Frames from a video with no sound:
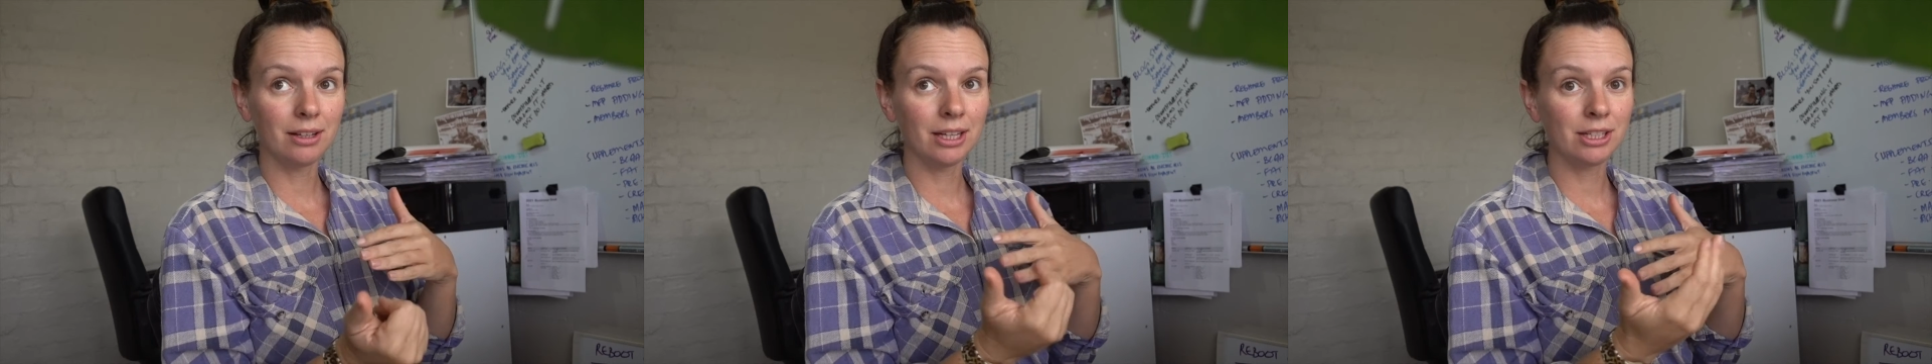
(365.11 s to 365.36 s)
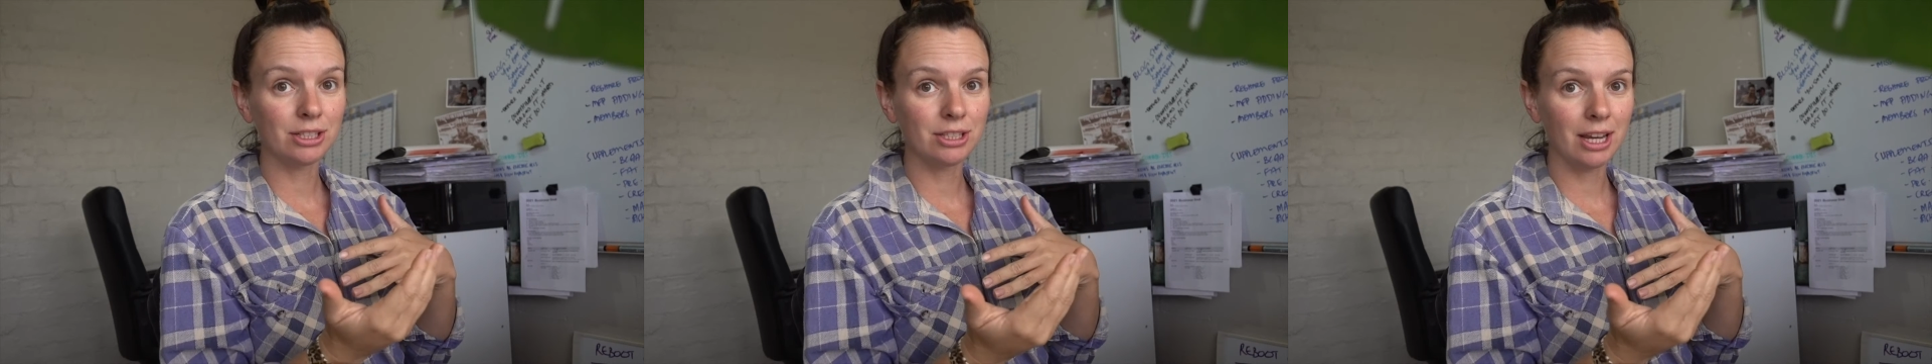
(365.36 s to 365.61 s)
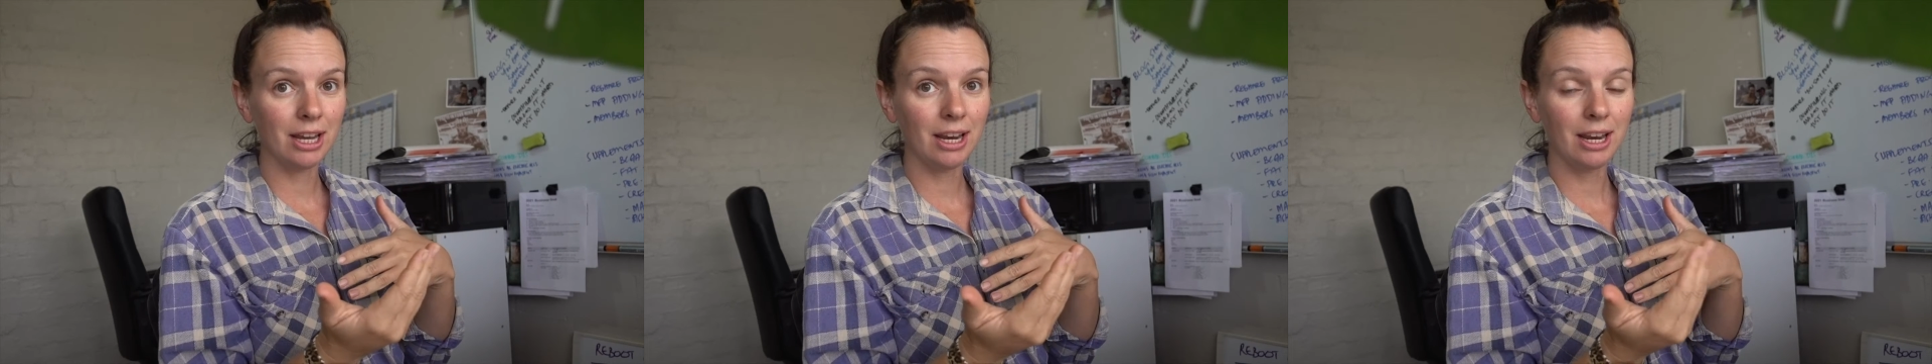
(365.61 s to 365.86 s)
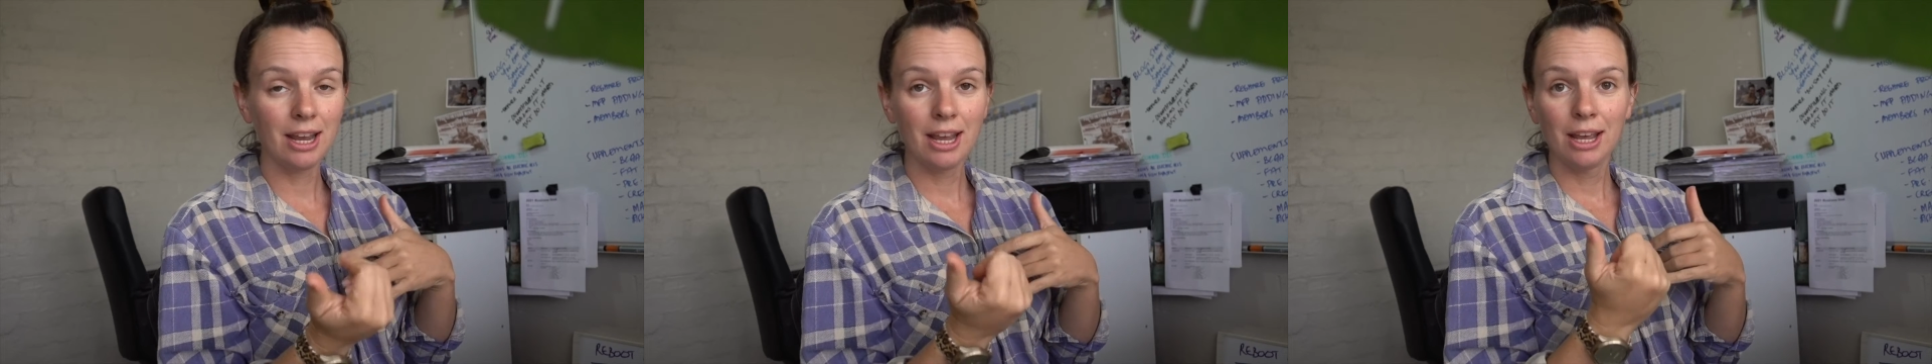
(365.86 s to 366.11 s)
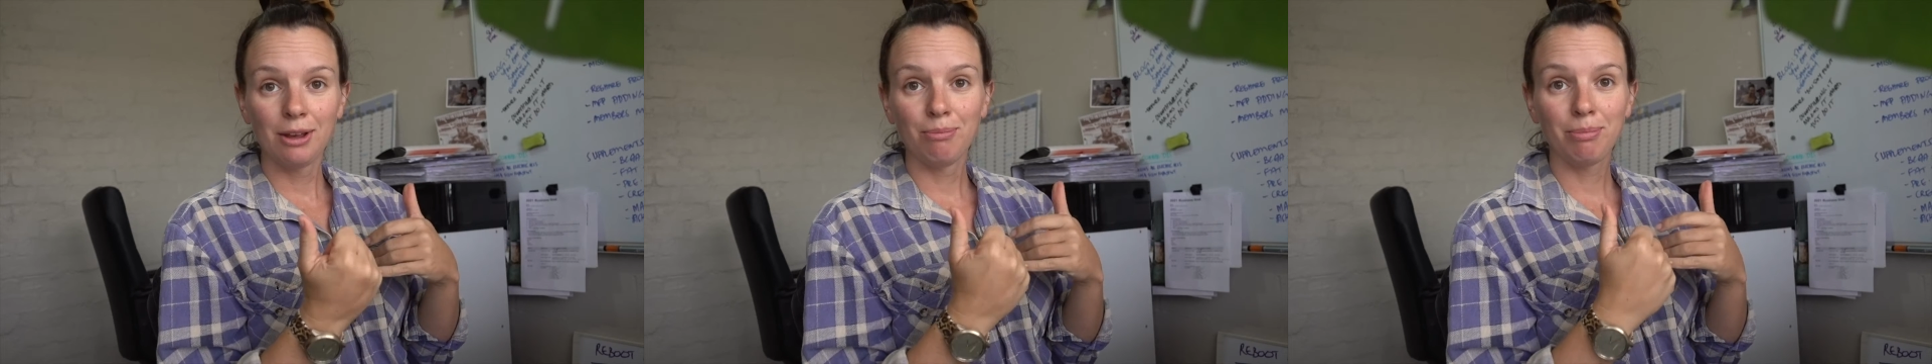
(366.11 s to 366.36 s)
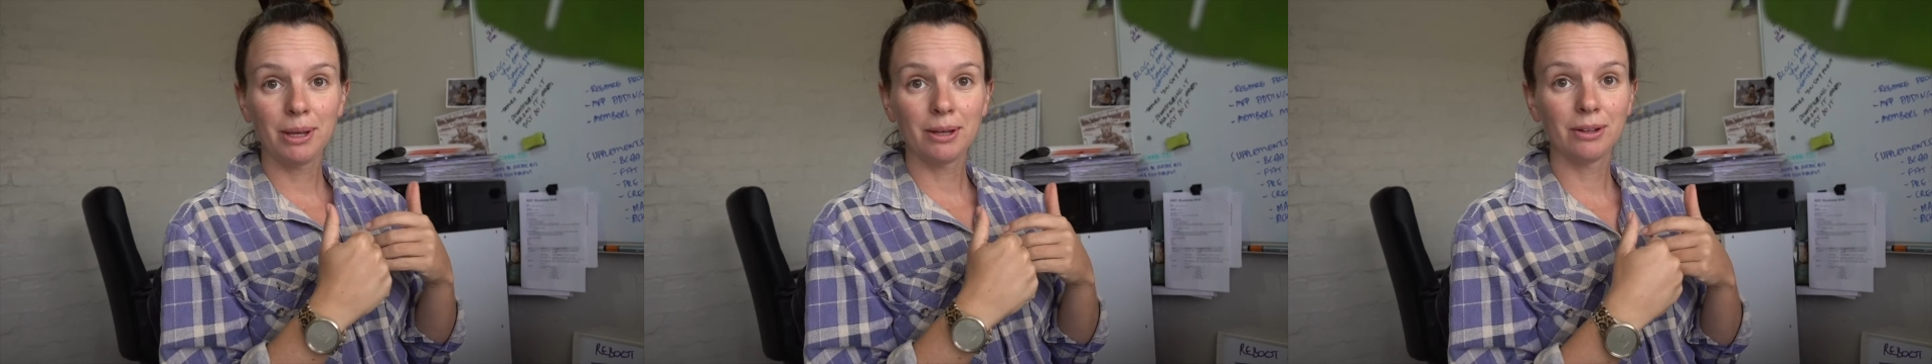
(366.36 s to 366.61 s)
each day
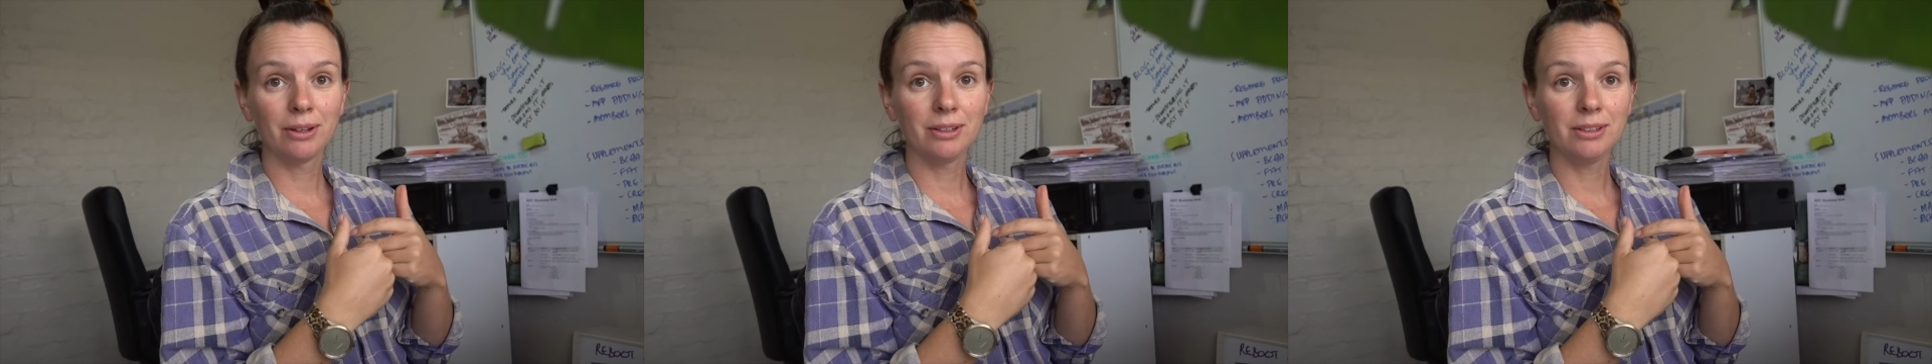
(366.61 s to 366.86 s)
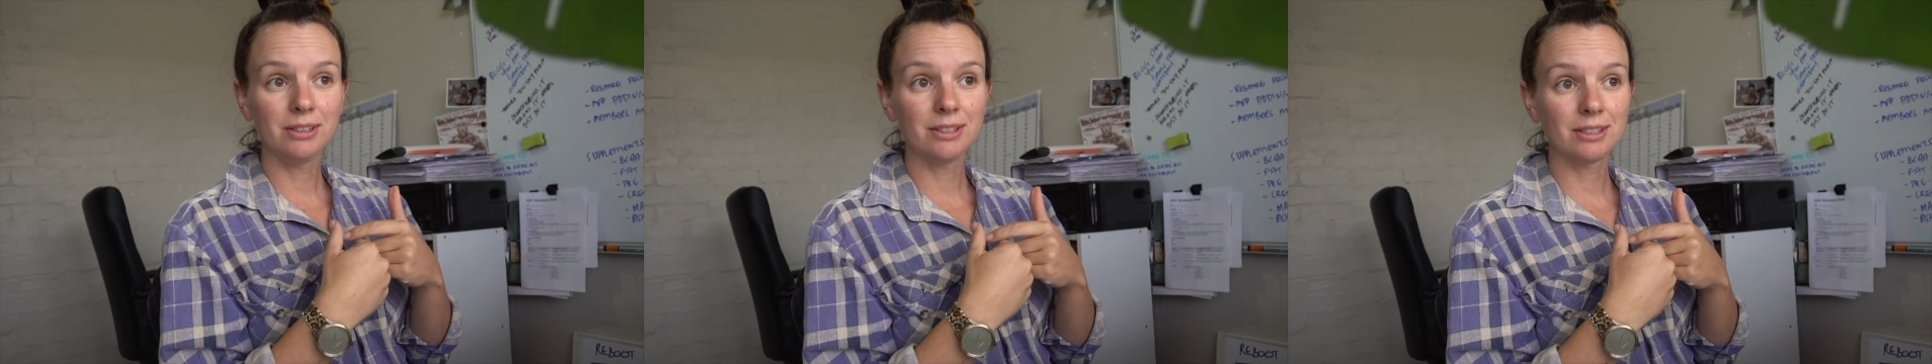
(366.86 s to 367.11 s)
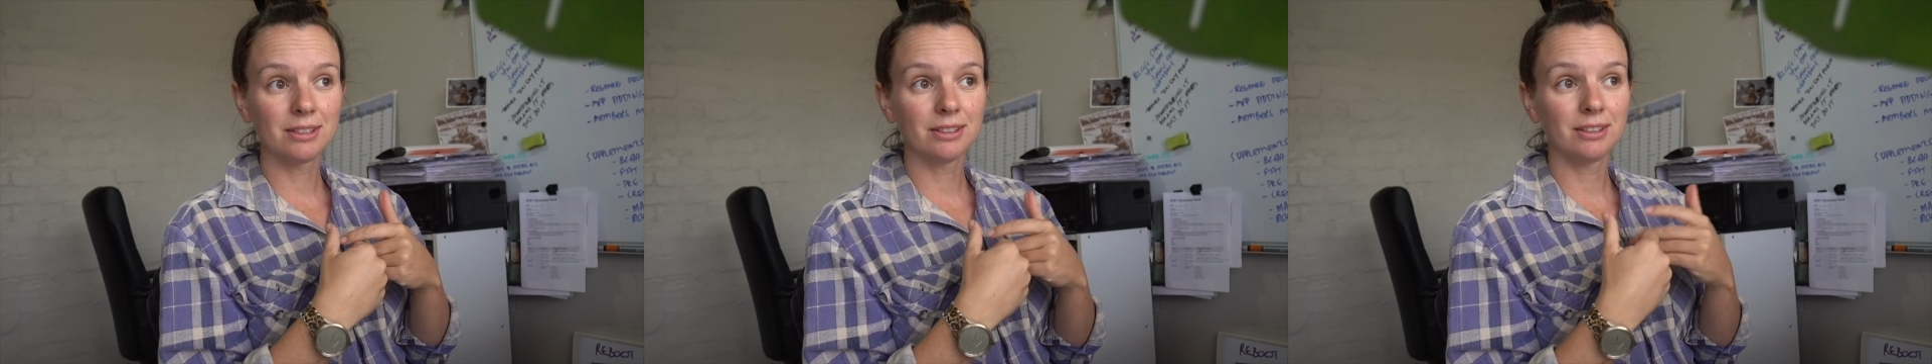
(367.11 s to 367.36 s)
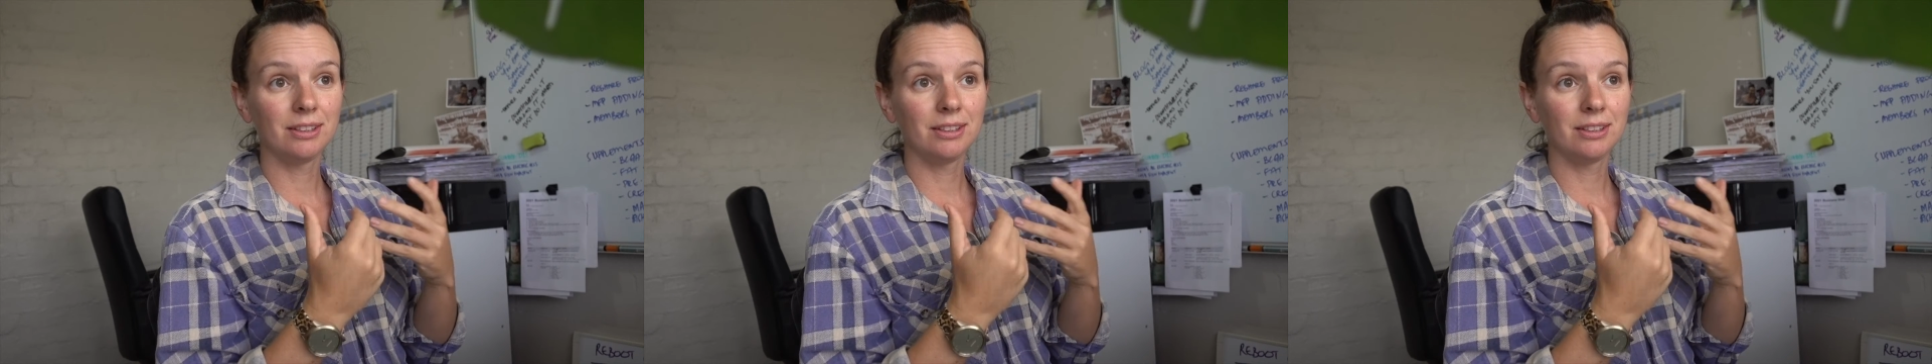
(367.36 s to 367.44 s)
because,